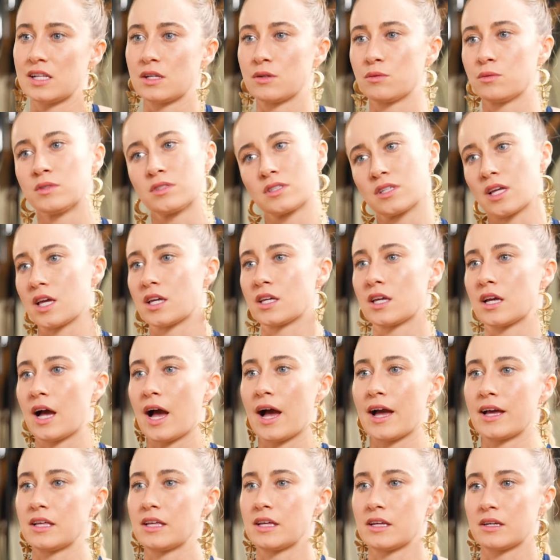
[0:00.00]
And it was like,
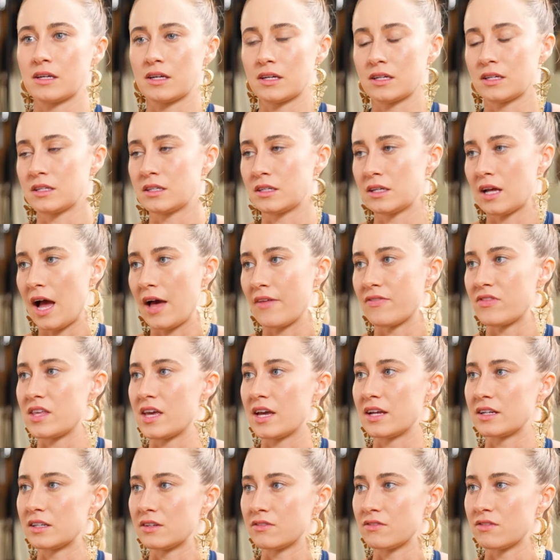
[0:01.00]
I, at
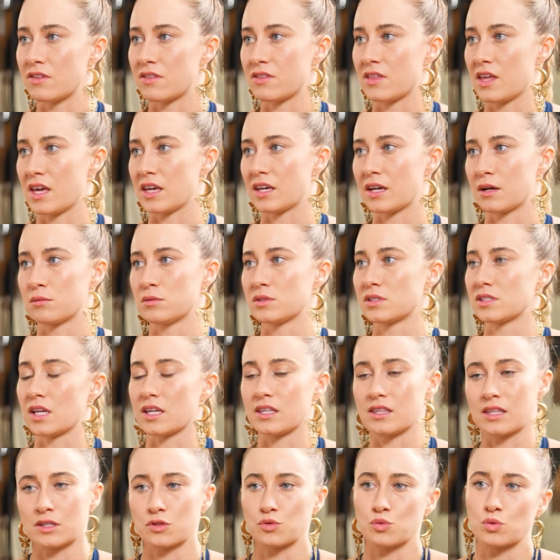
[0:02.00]
the end of the thing, I was
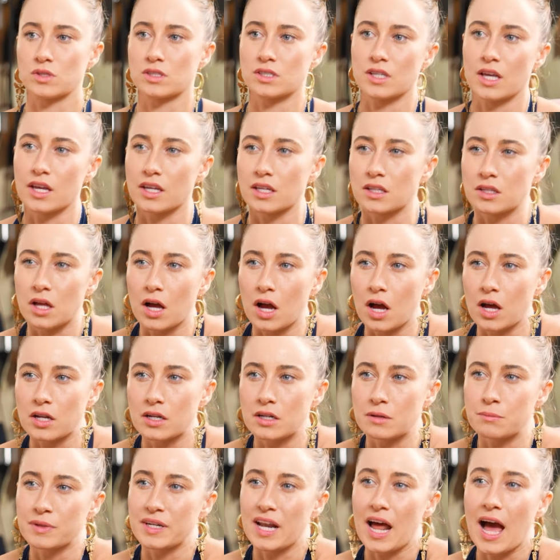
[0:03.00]
like, this was like
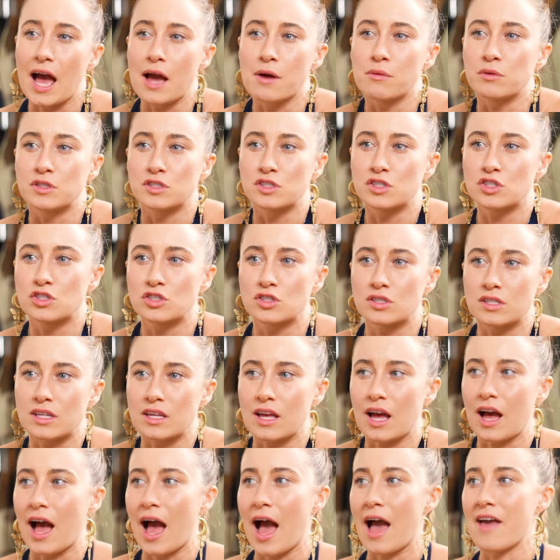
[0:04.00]
not, but I was
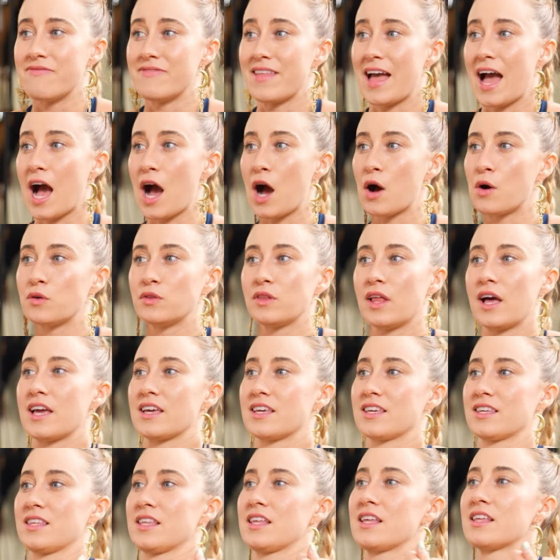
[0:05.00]
now
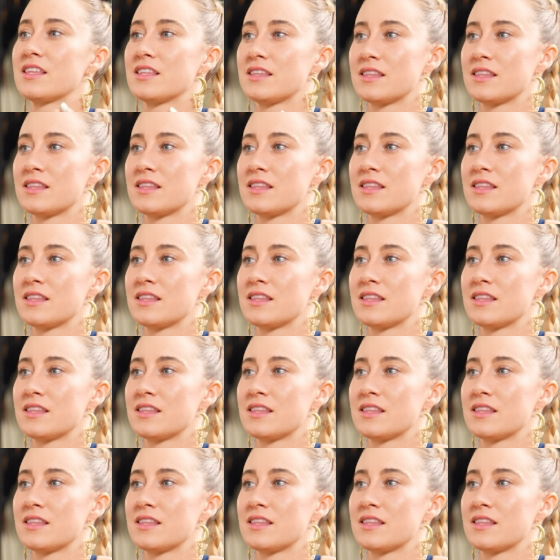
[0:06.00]
like